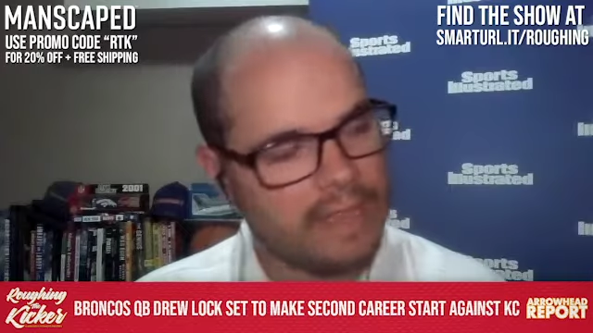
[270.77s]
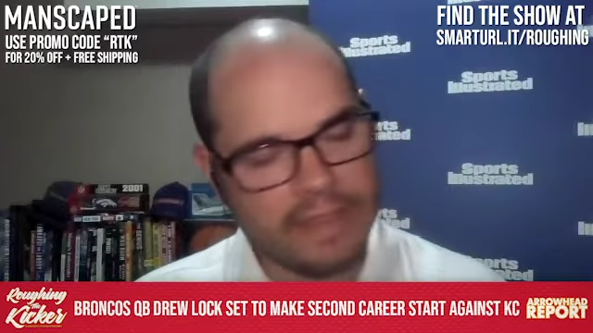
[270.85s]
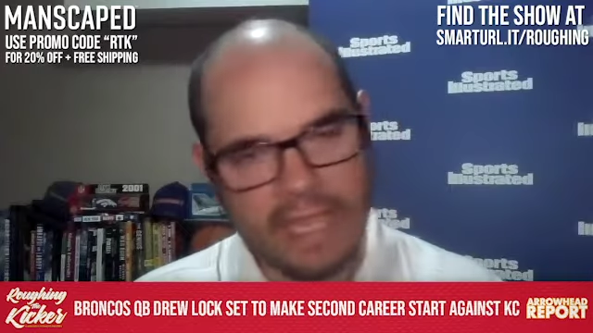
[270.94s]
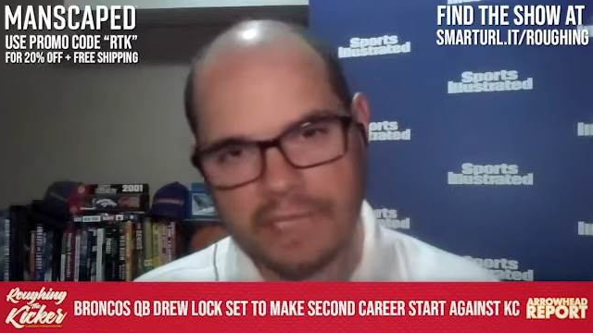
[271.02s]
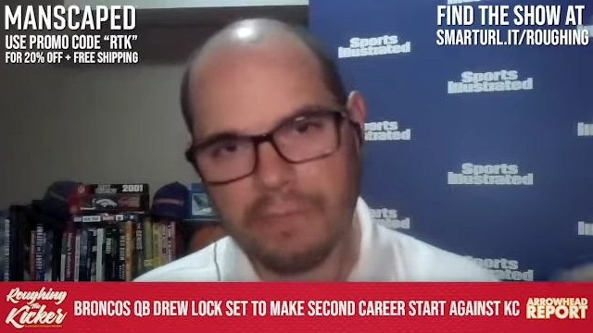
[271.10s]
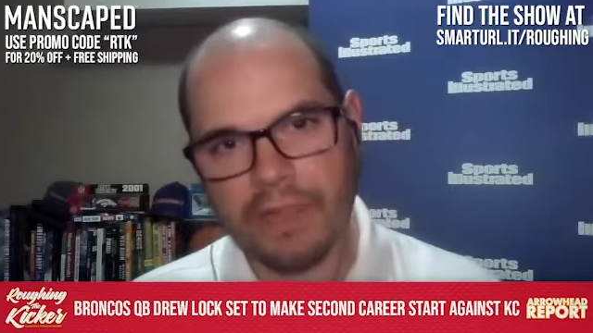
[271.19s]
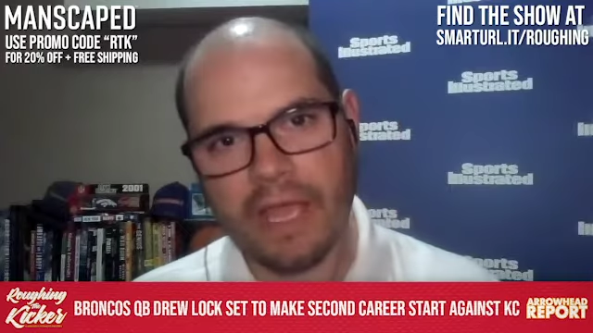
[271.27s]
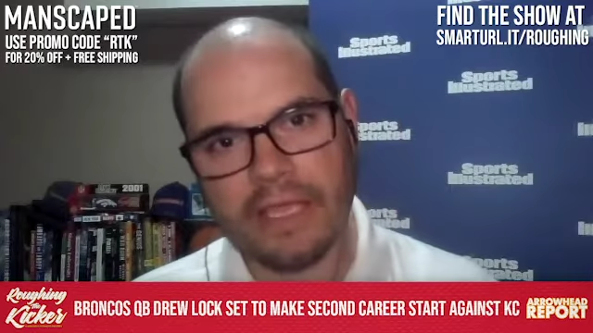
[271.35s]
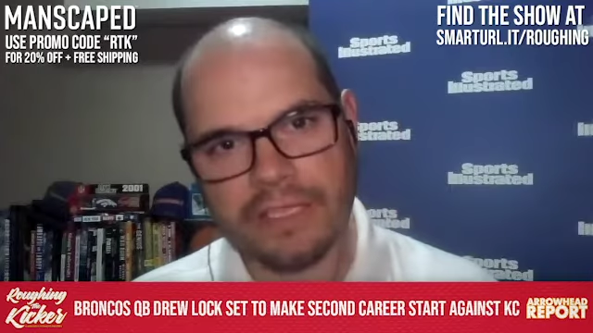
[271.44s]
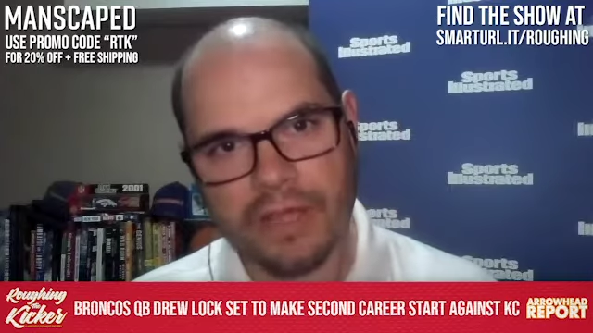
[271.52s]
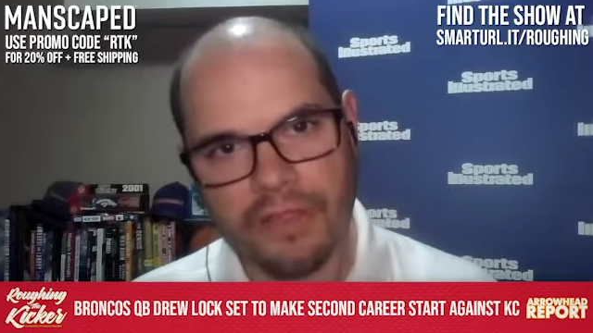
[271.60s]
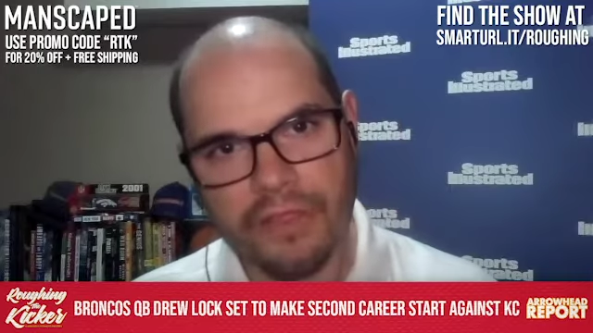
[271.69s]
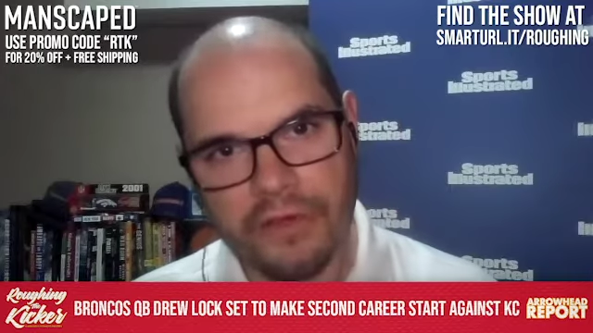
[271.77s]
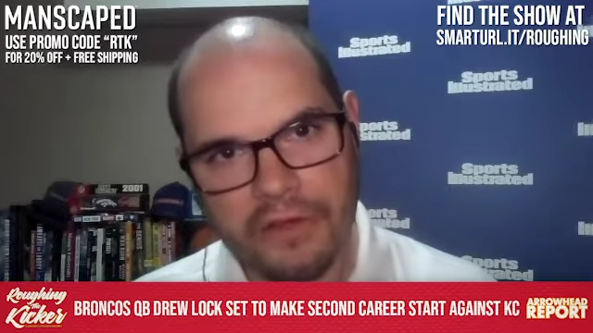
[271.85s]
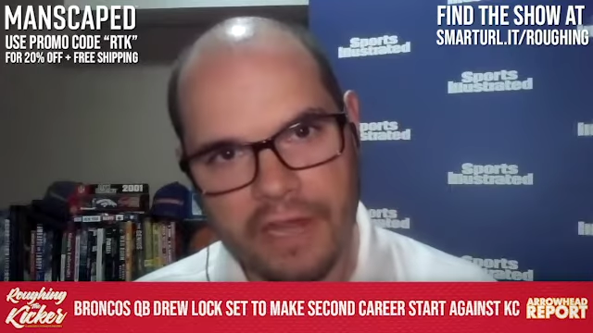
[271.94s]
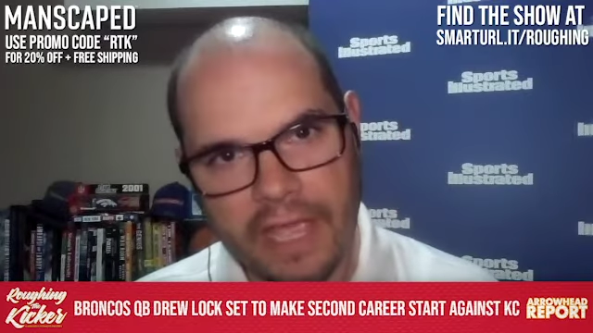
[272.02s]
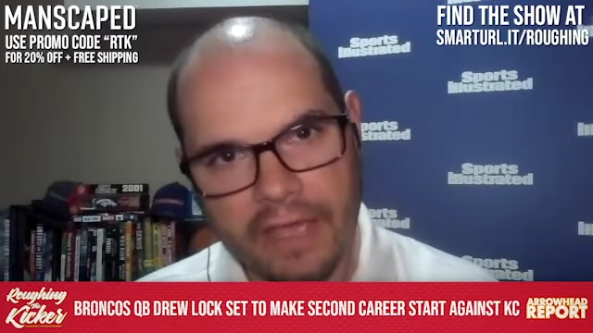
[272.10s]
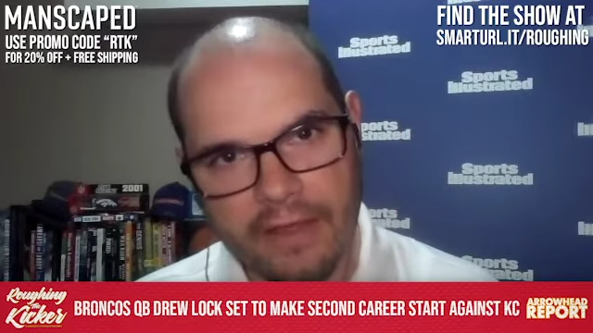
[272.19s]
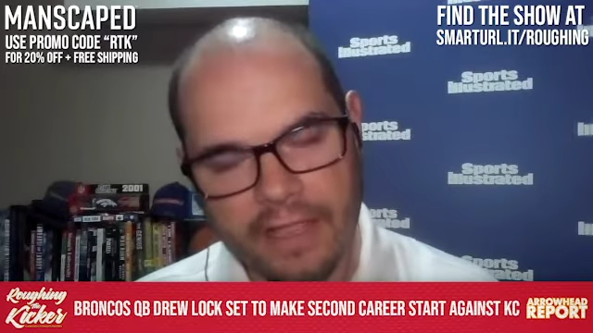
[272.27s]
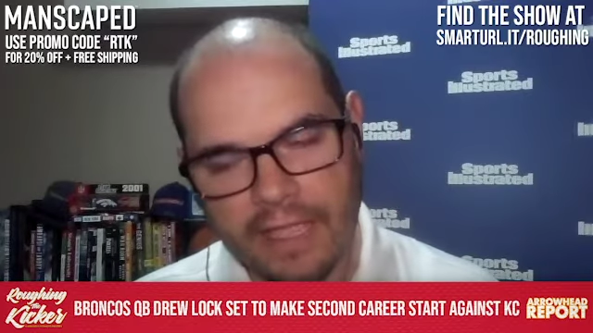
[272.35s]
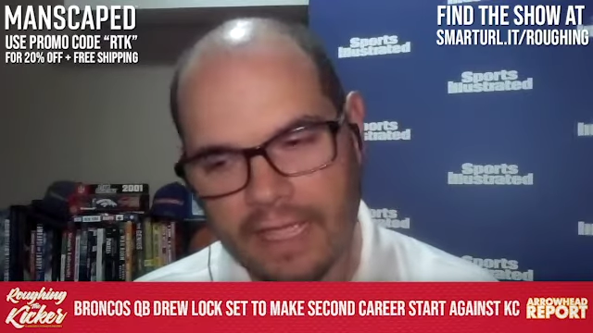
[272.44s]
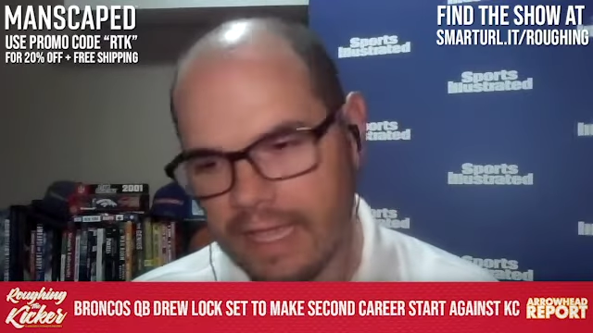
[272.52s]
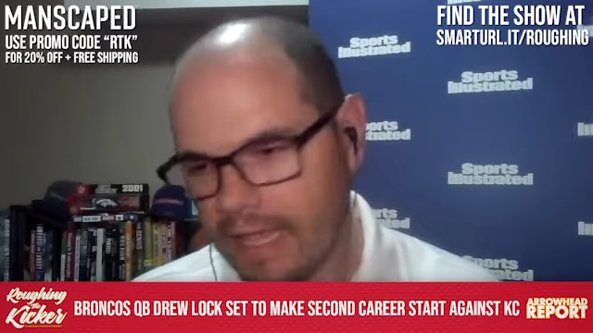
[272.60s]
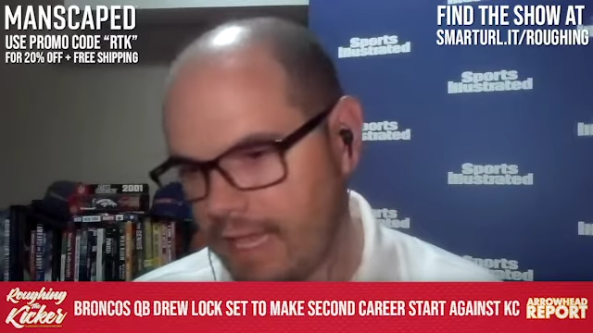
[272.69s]
Next mm-hmm. play is on third down.
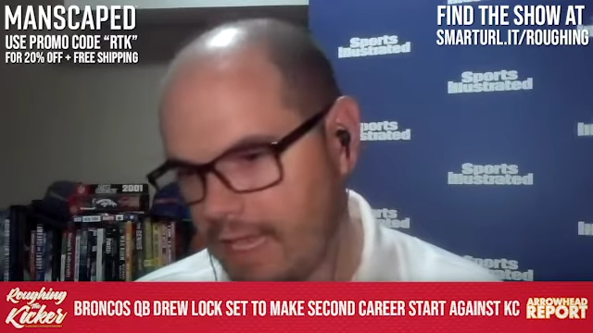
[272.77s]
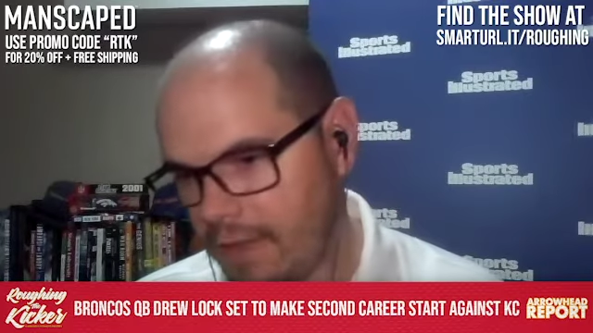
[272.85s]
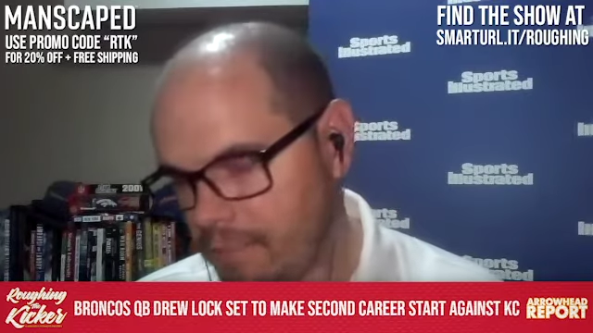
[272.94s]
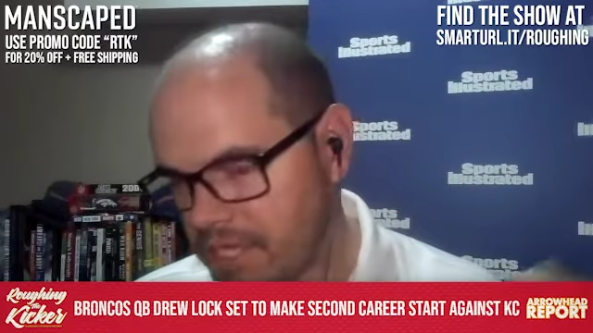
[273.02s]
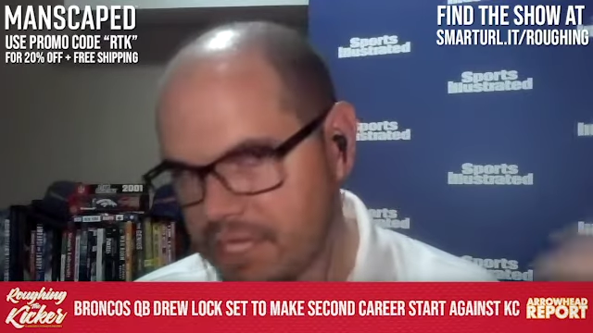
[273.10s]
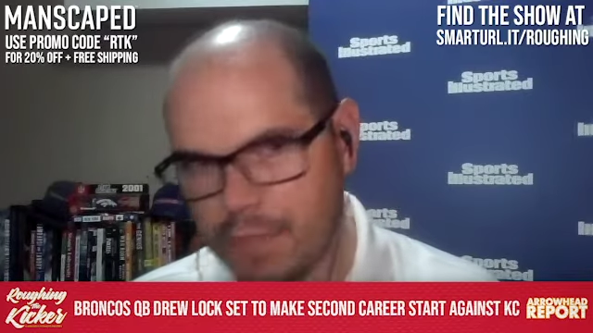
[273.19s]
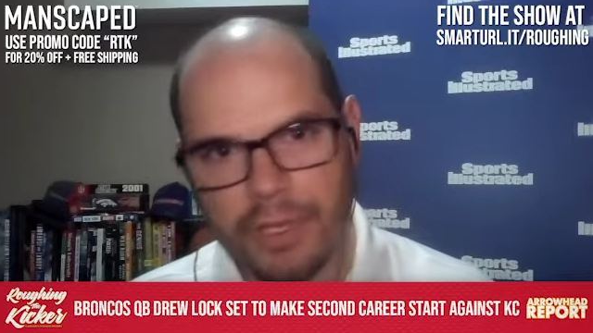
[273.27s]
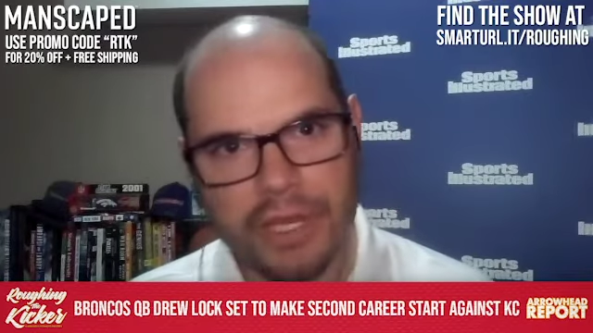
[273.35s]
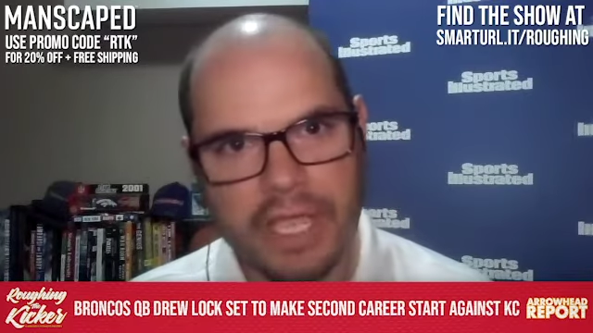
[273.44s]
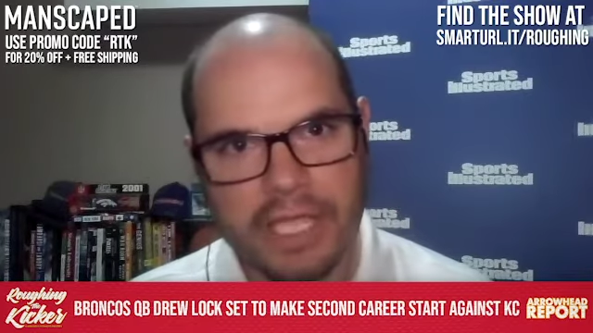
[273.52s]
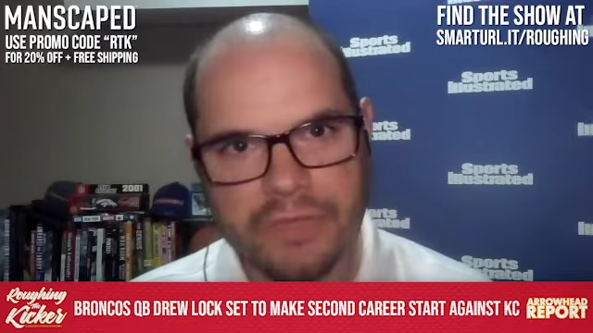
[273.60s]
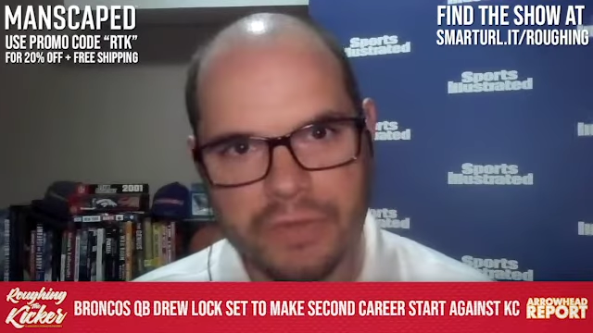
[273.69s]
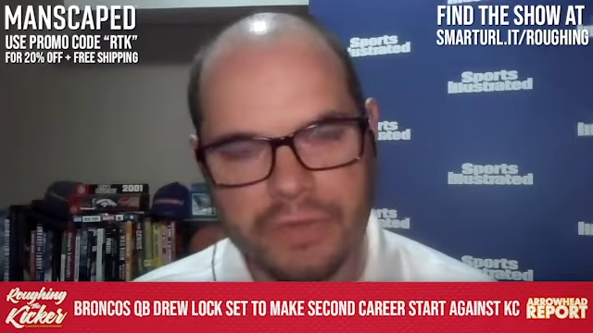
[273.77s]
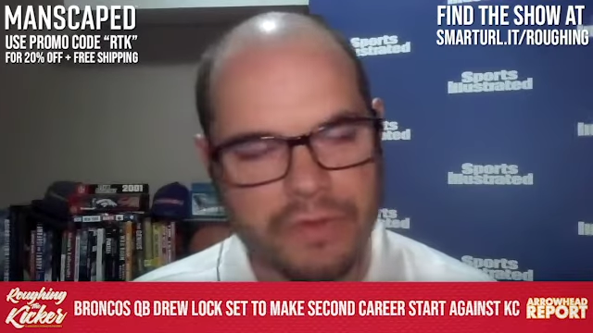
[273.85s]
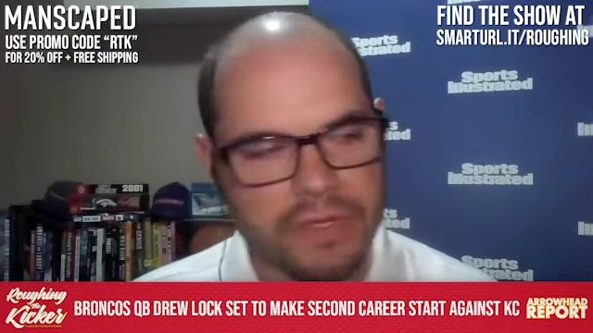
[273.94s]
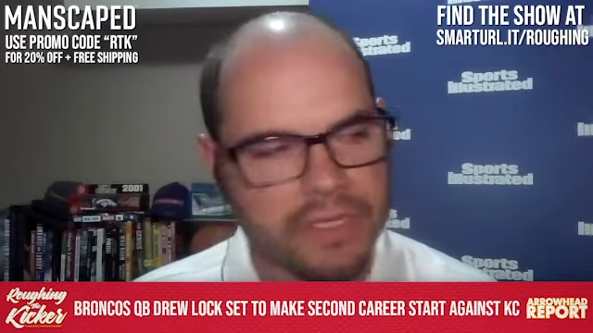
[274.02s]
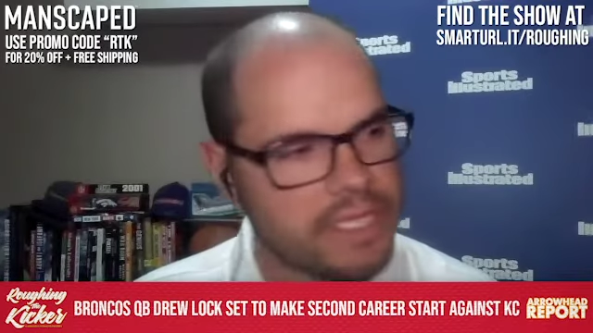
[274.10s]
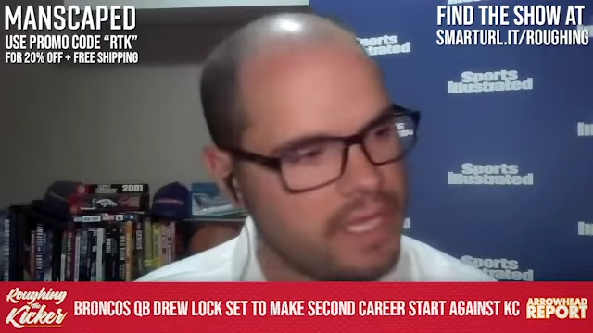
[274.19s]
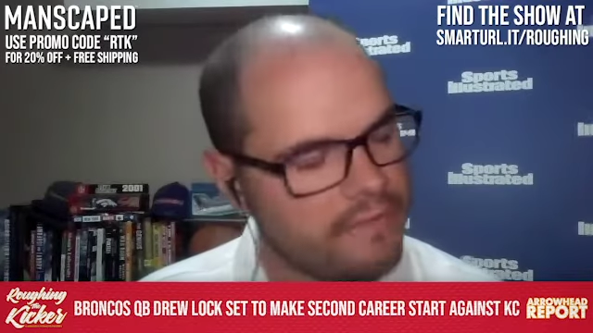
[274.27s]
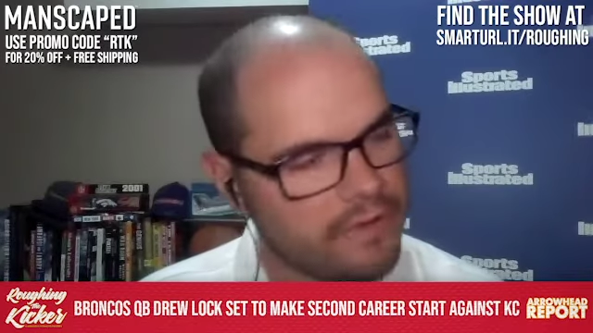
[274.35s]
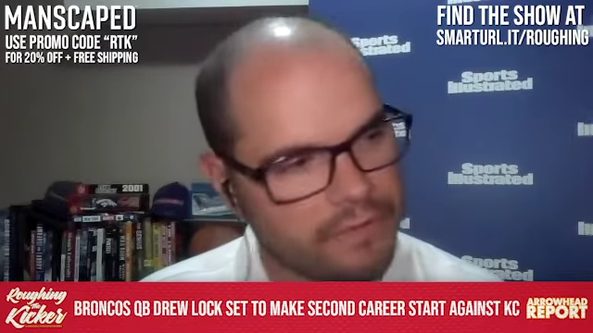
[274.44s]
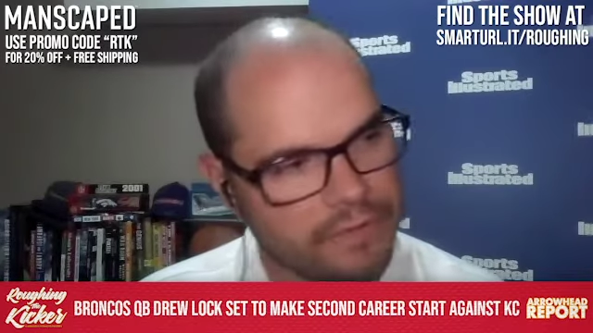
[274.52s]
He miscommunicates with the receiver.